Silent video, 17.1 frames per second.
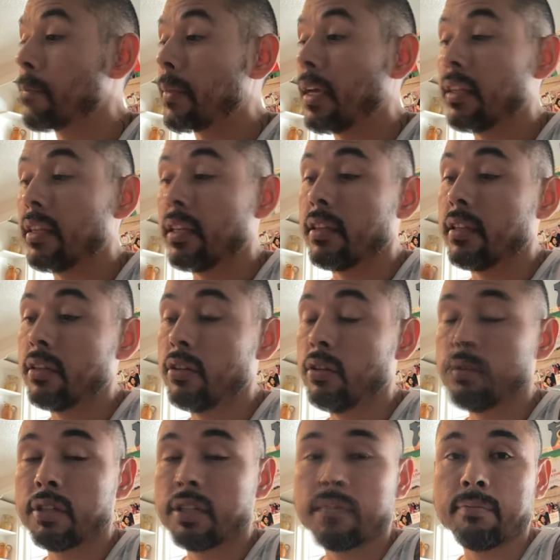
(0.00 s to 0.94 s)
And then the
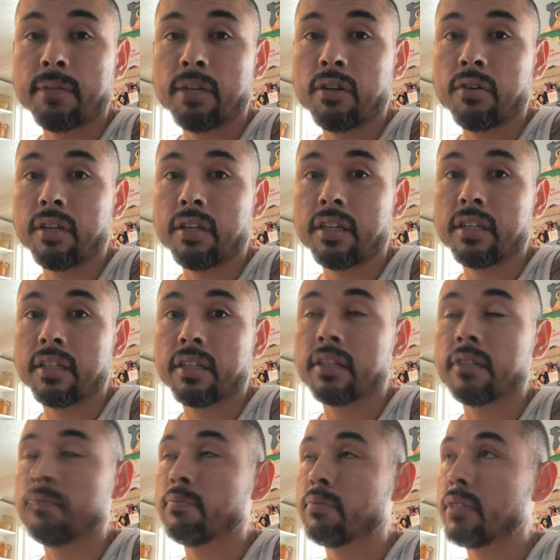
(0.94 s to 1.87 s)
heel would come out
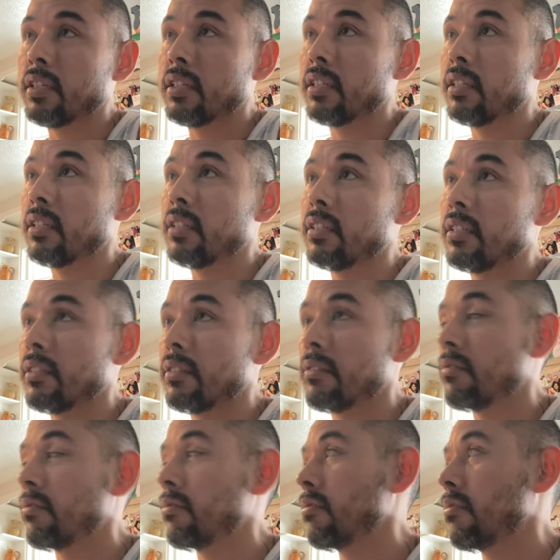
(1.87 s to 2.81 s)
and
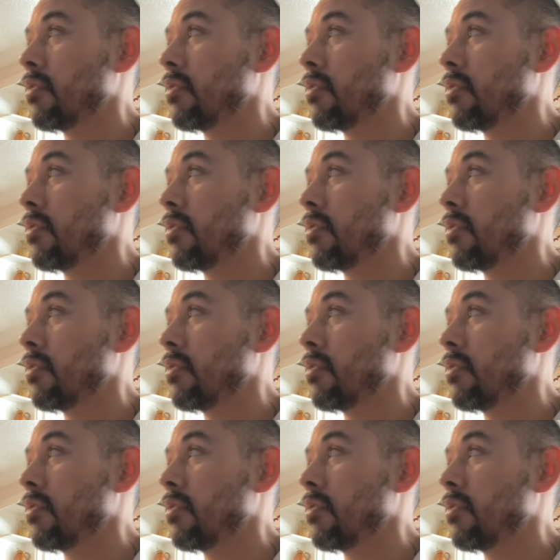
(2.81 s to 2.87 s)
completely